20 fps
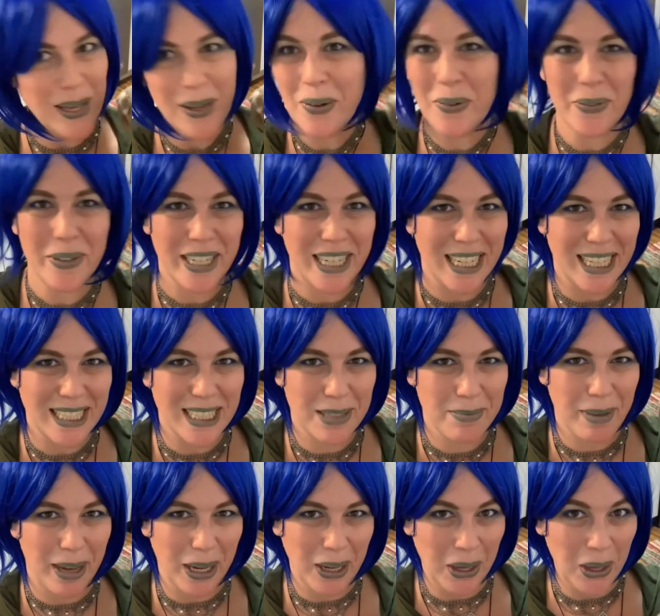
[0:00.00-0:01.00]
we need to
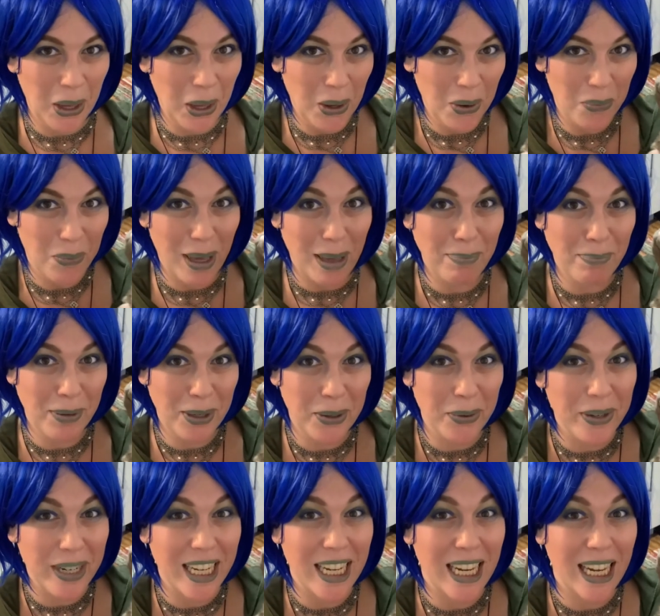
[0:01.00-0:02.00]
make whipped
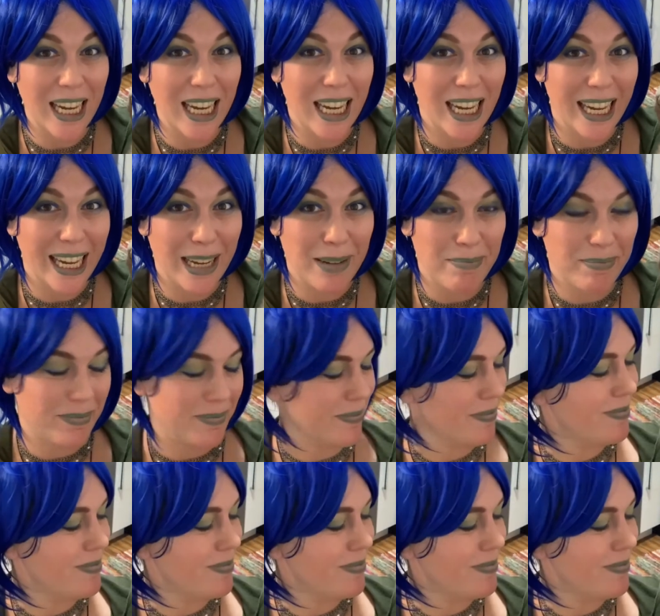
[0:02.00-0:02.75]
cream!